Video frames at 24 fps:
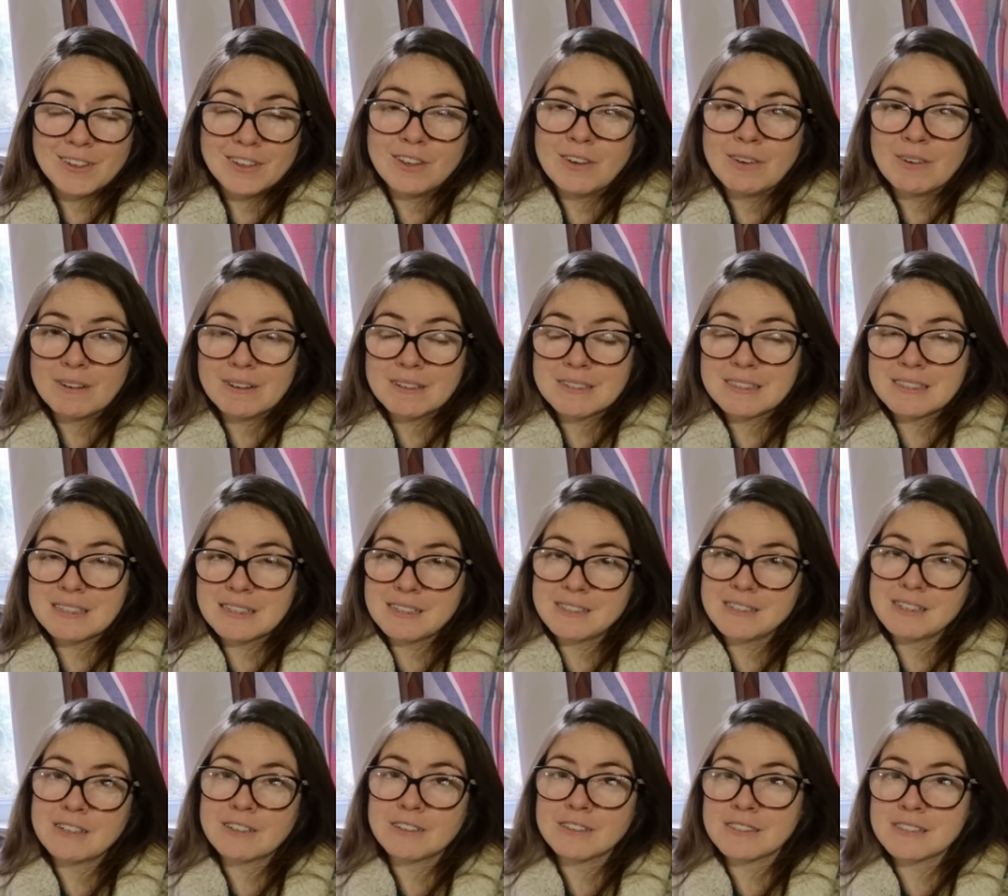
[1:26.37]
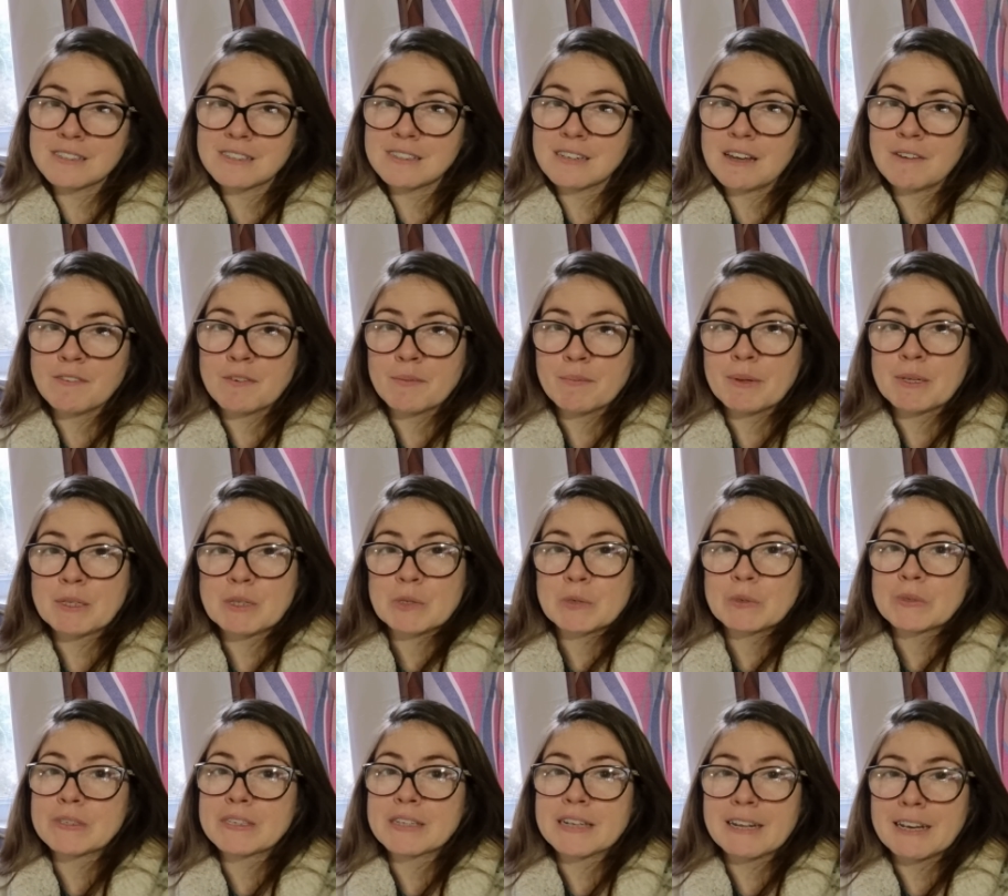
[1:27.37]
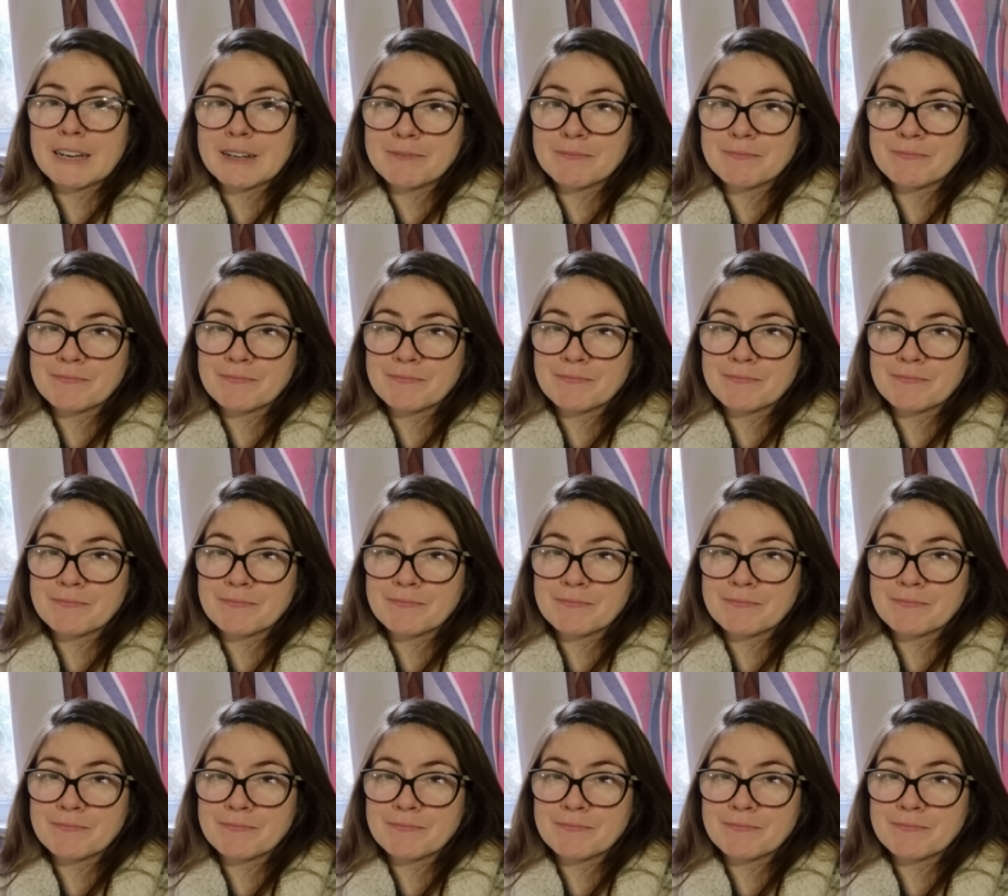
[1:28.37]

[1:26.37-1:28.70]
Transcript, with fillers: You are six years and seven months old today.